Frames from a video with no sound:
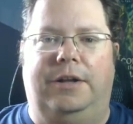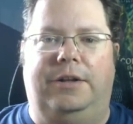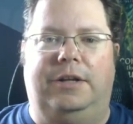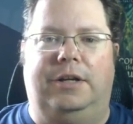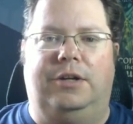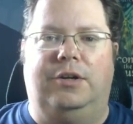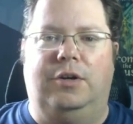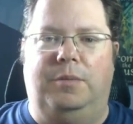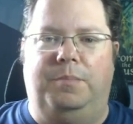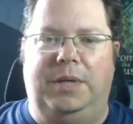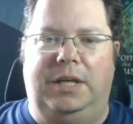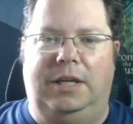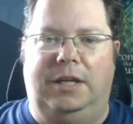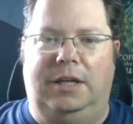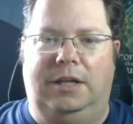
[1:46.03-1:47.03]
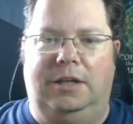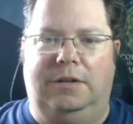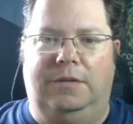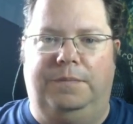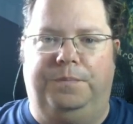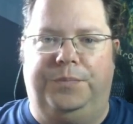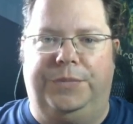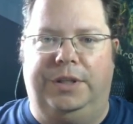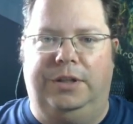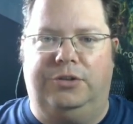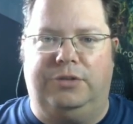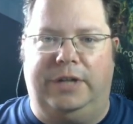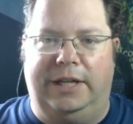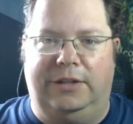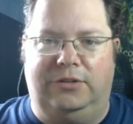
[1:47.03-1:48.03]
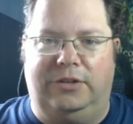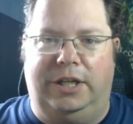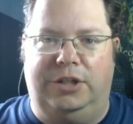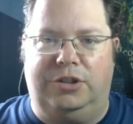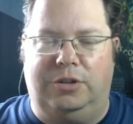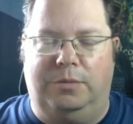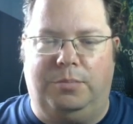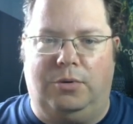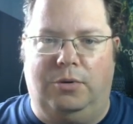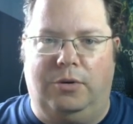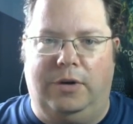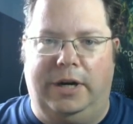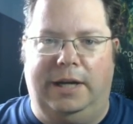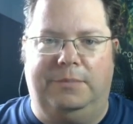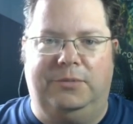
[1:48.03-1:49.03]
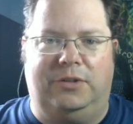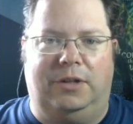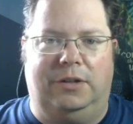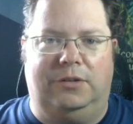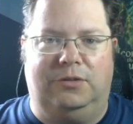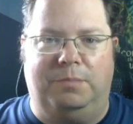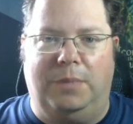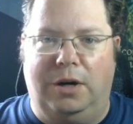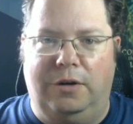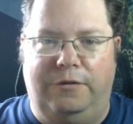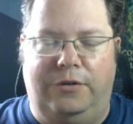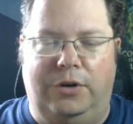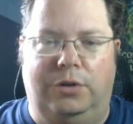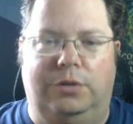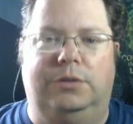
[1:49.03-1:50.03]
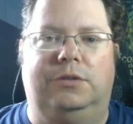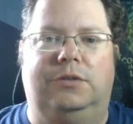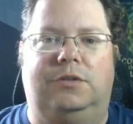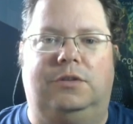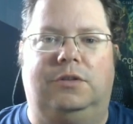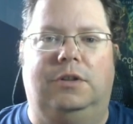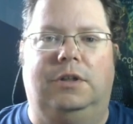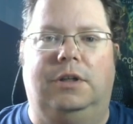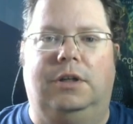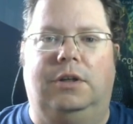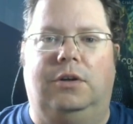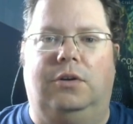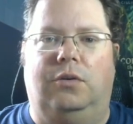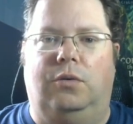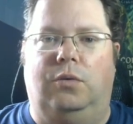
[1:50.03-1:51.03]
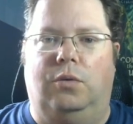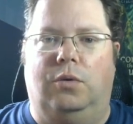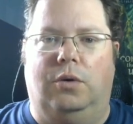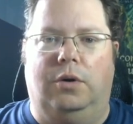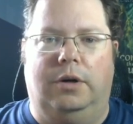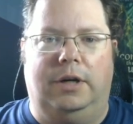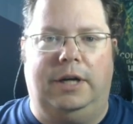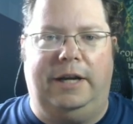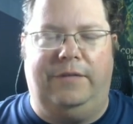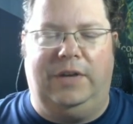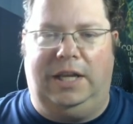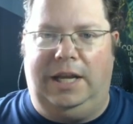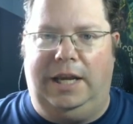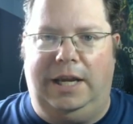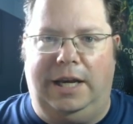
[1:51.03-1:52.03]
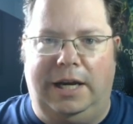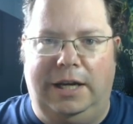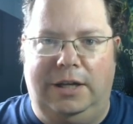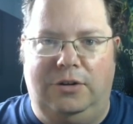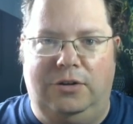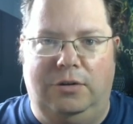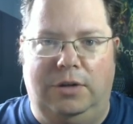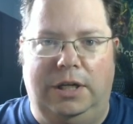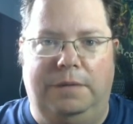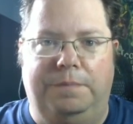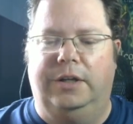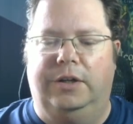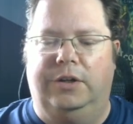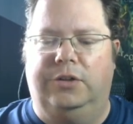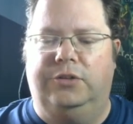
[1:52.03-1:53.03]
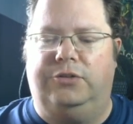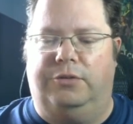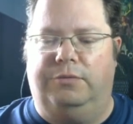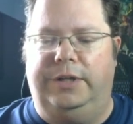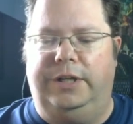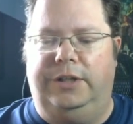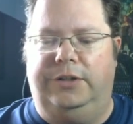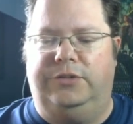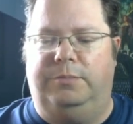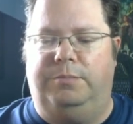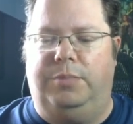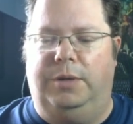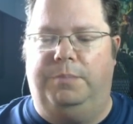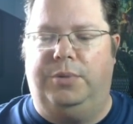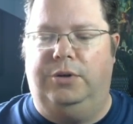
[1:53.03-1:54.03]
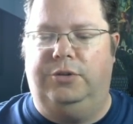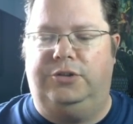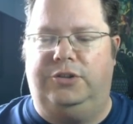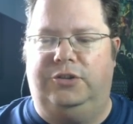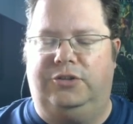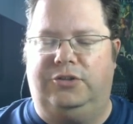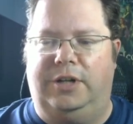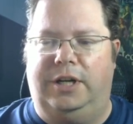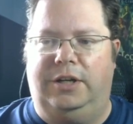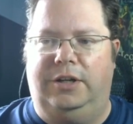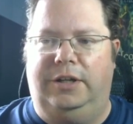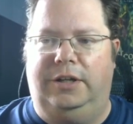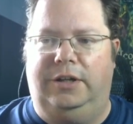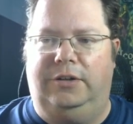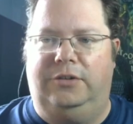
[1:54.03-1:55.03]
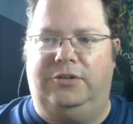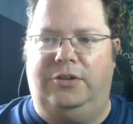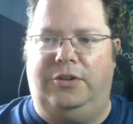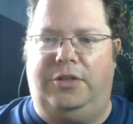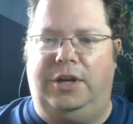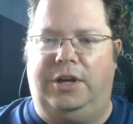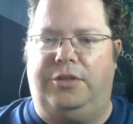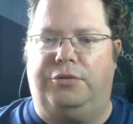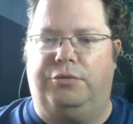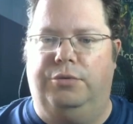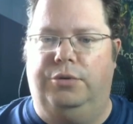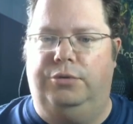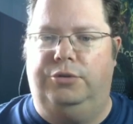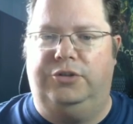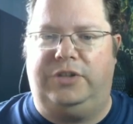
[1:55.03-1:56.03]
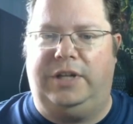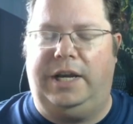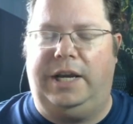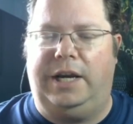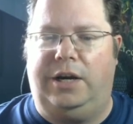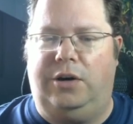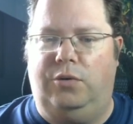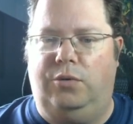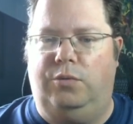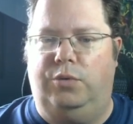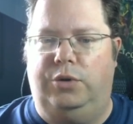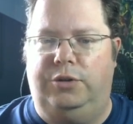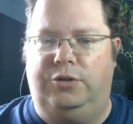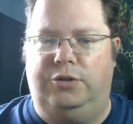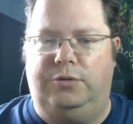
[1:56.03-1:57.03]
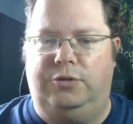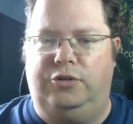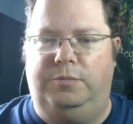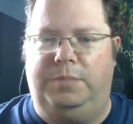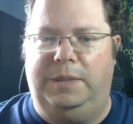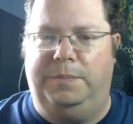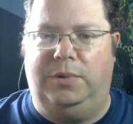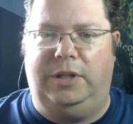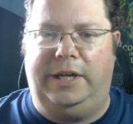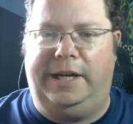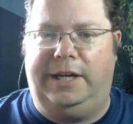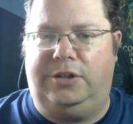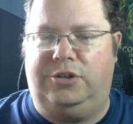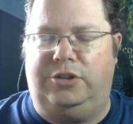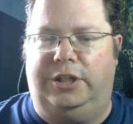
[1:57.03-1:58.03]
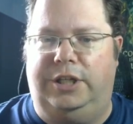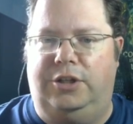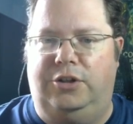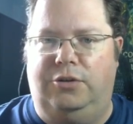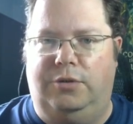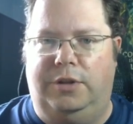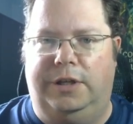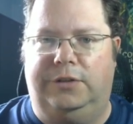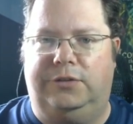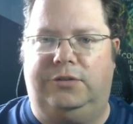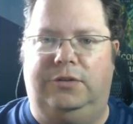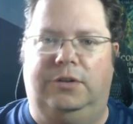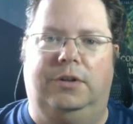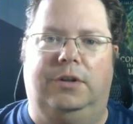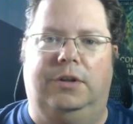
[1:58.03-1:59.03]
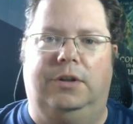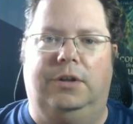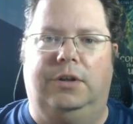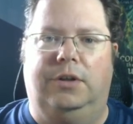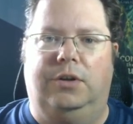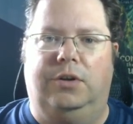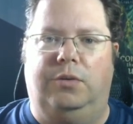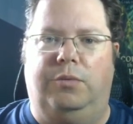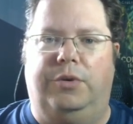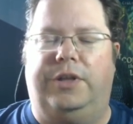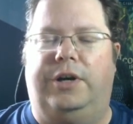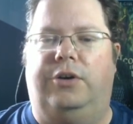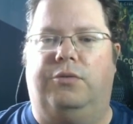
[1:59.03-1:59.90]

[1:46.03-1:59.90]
It could be translation programs on smartphones or having an AI do it. So the realism approach is trying to think through just how would two people actually do this without